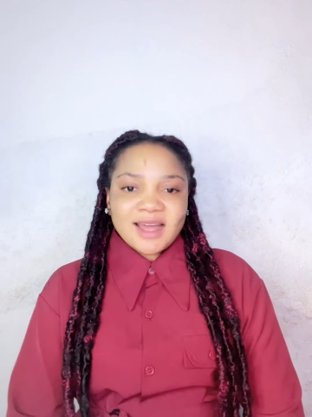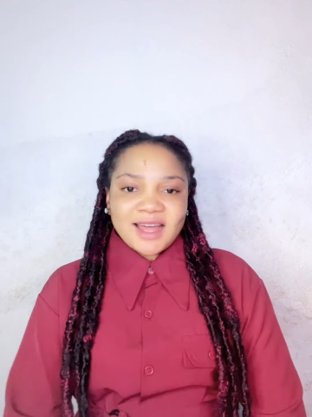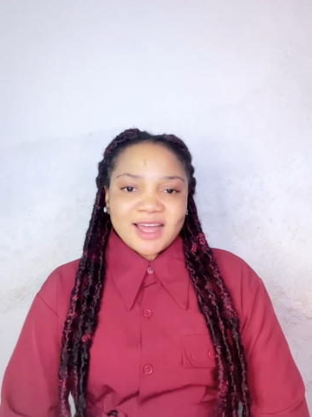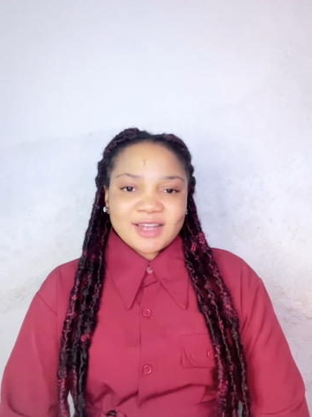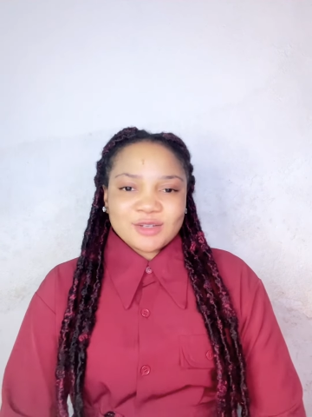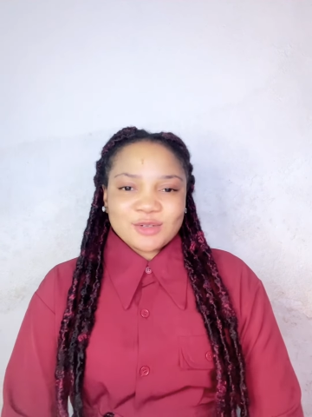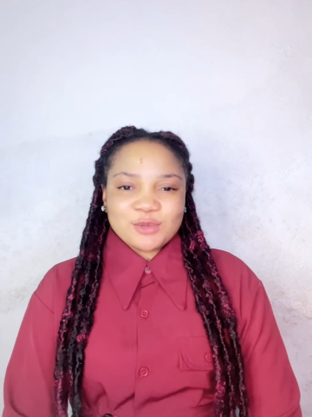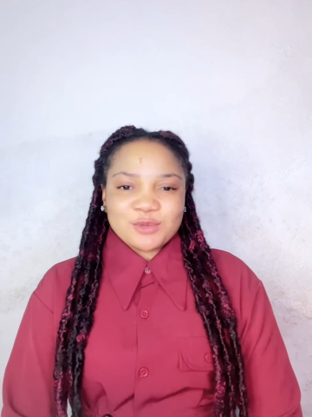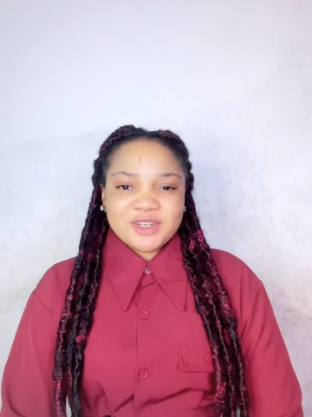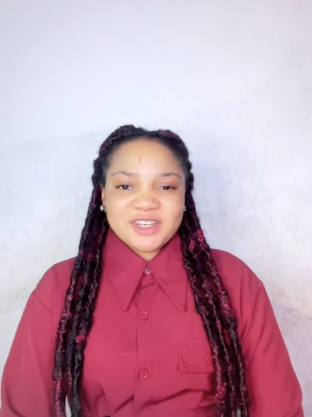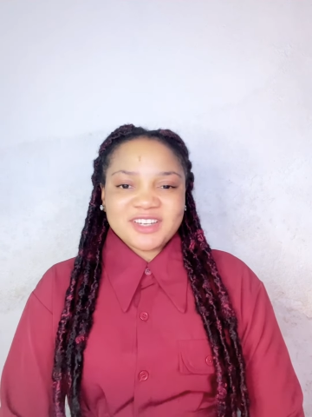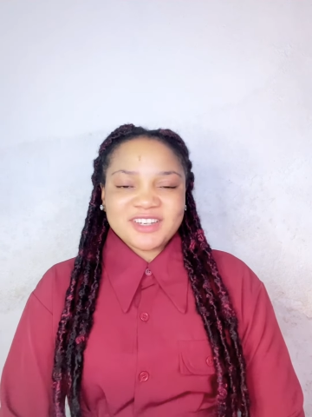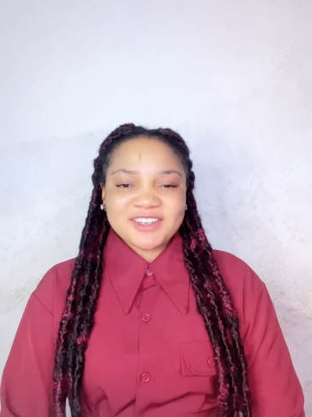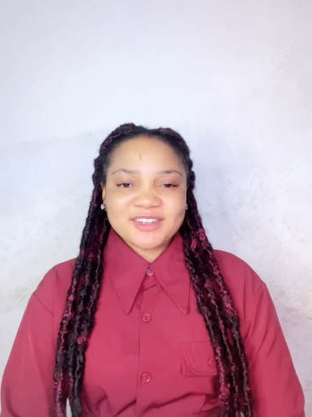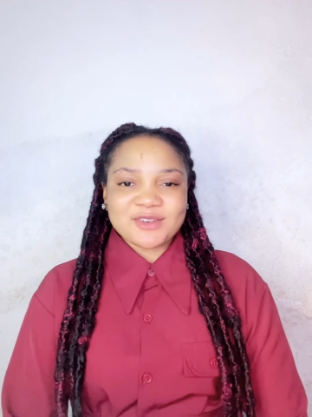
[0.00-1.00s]

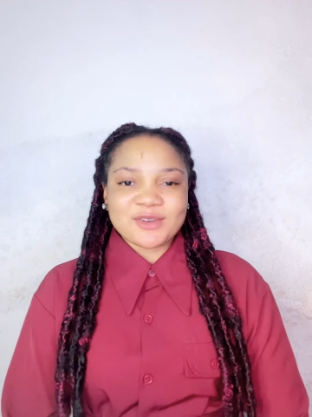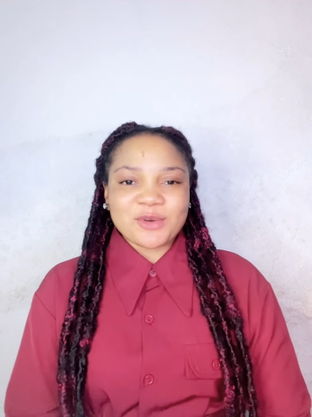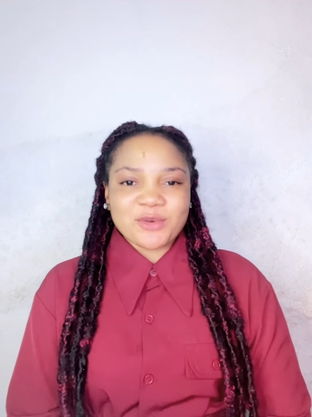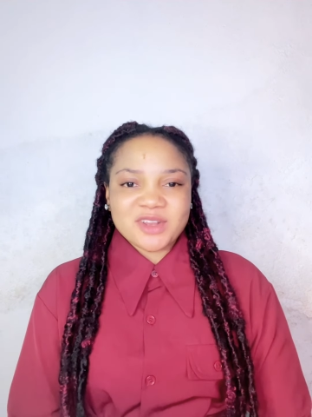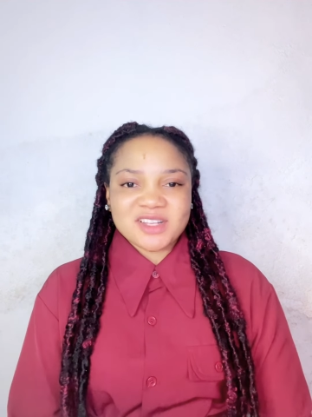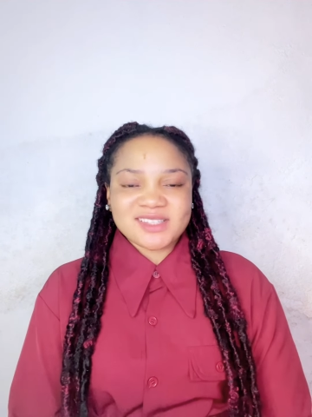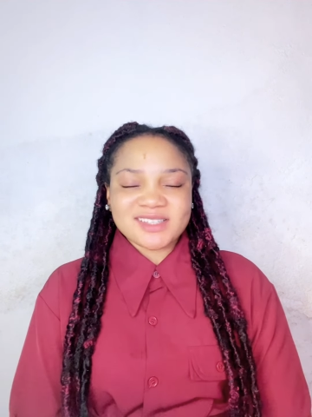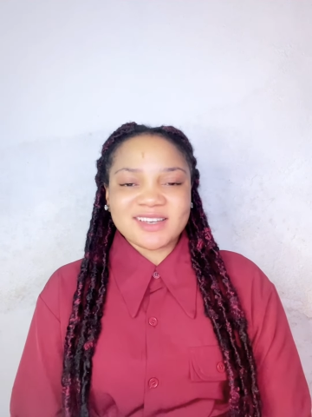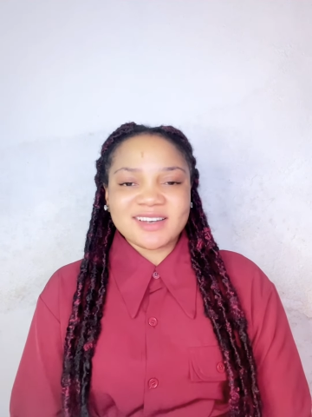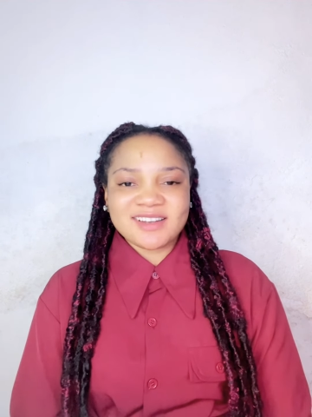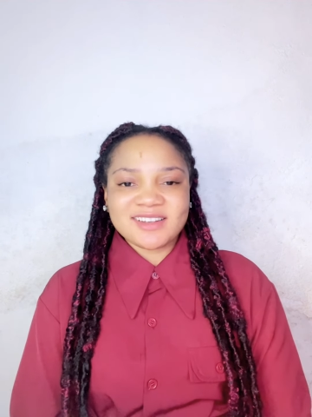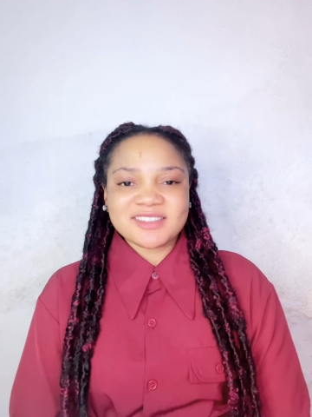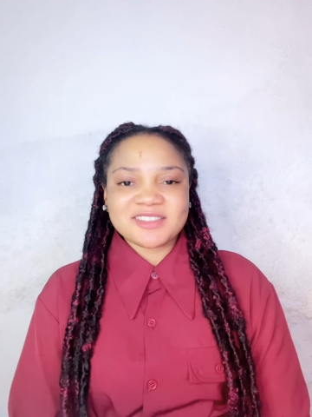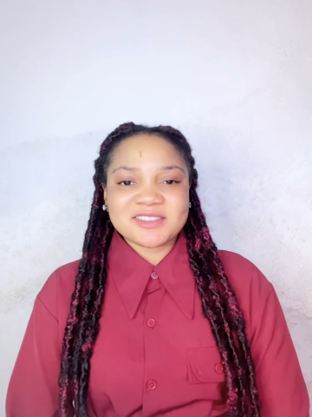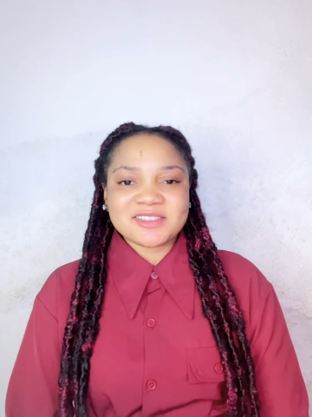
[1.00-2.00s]
Hallelujah, glory to
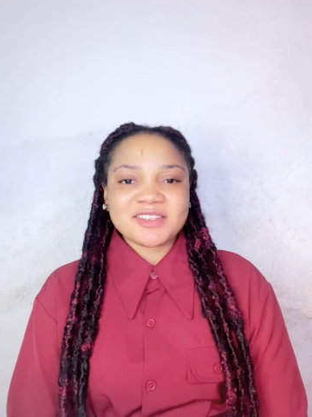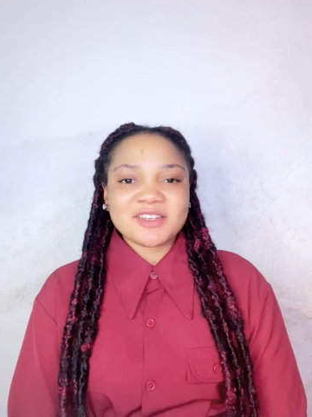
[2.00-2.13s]
God.